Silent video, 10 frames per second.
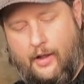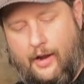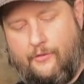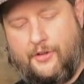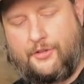
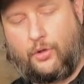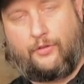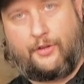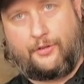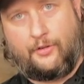every
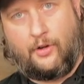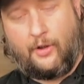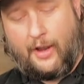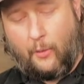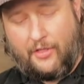surface.
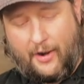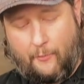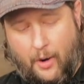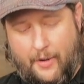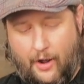Now what
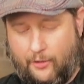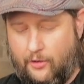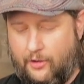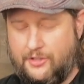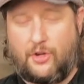that rubbing
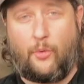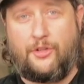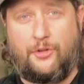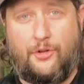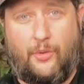alcohol is
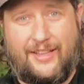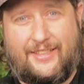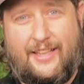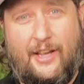going to do is